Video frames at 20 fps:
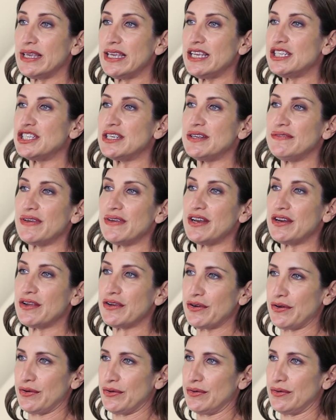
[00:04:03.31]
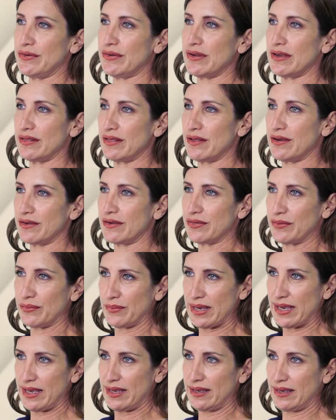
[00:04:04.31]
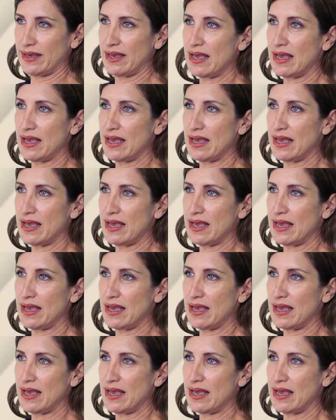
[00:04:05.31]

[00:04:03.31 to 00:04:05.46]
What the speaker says: each event occurred along the way.